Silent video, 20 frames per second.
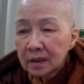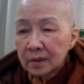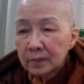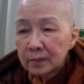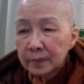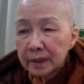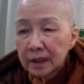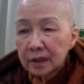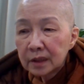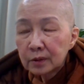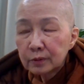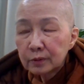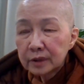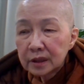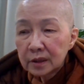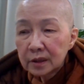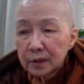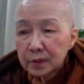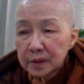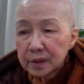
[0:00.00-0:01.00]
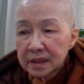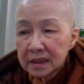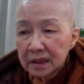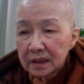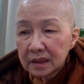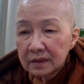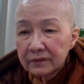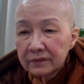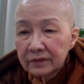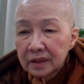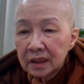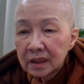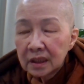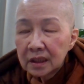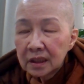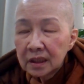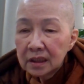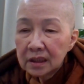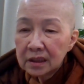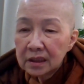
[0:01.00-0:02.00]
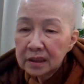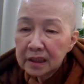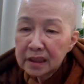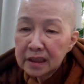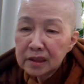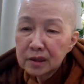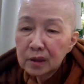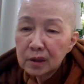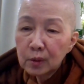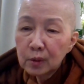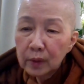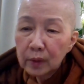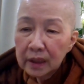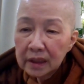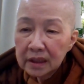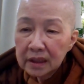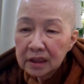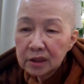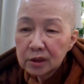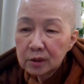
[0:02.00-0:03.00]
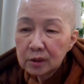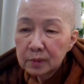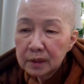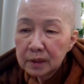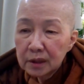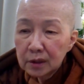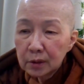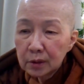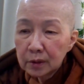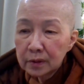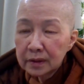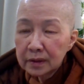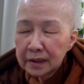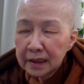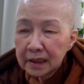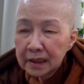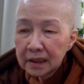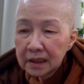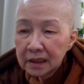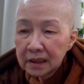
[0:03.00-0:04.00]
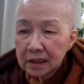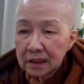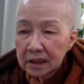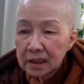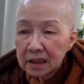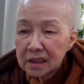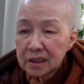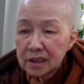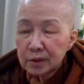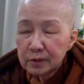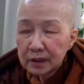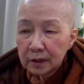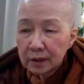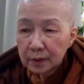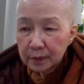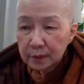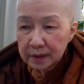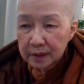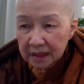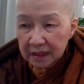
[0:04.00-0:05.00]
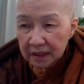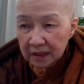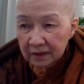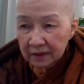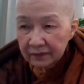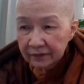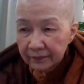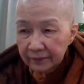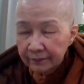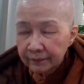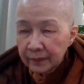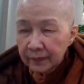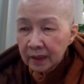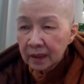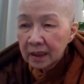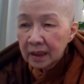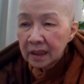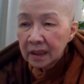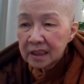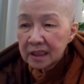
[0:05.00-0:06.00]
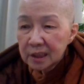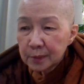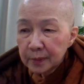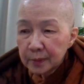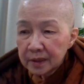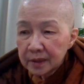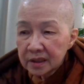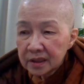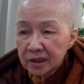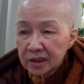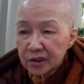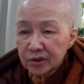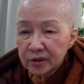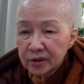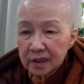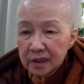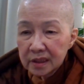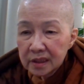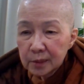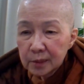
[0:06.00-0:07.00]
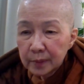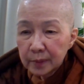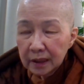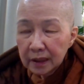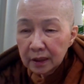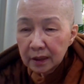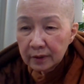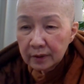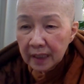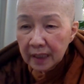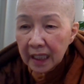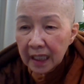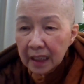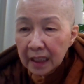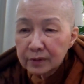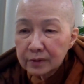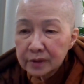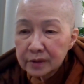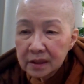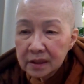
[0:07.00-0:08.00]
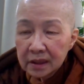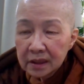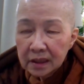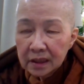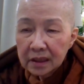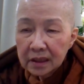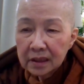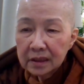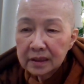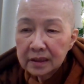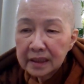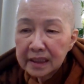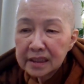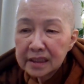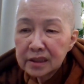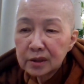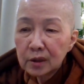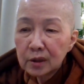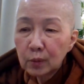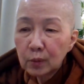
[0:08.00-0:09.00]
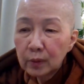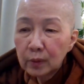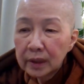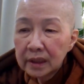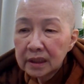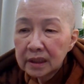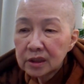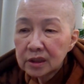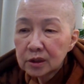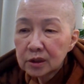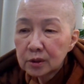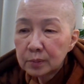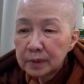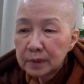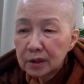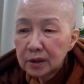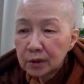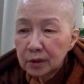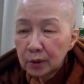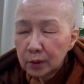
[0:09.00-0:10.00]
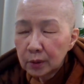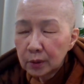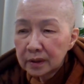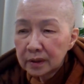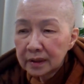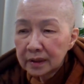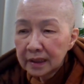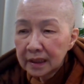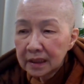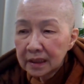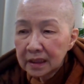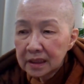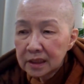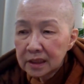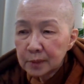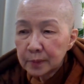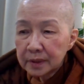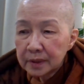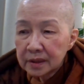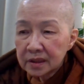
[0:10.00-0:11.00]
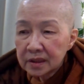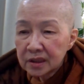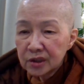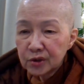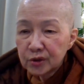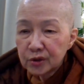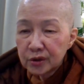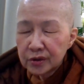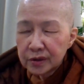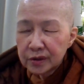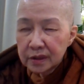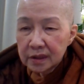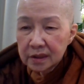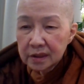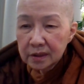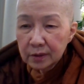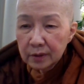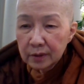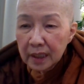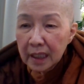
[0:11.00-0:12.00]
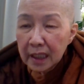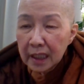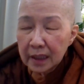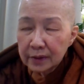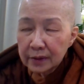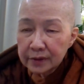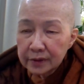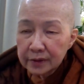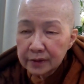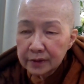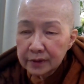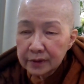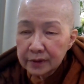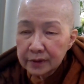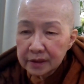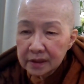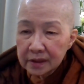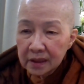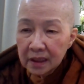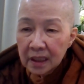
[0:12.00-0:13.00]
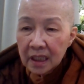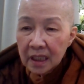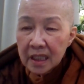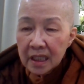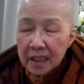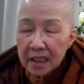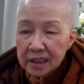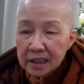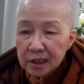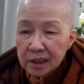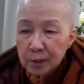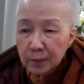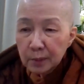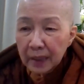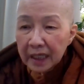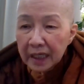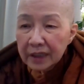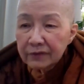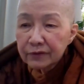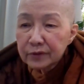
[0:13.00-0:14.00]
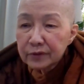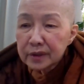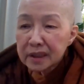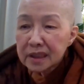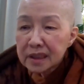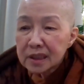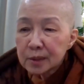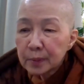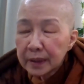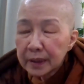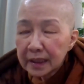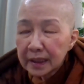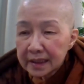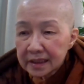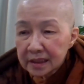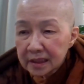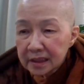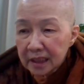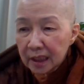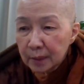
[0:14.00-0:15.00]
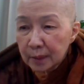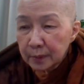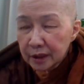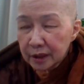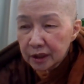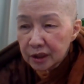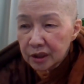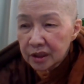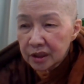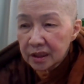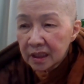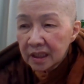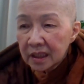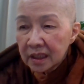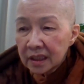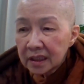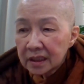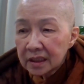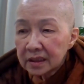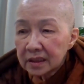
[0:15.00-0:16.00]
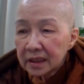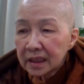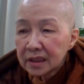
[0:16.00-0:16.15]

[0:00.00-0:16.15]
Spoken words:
Being reclusive, he does not want it to be known that he is reclusive. His persistence being aroused, he does not want it to be known that his persistence is aroused. His mindfulness being established, he does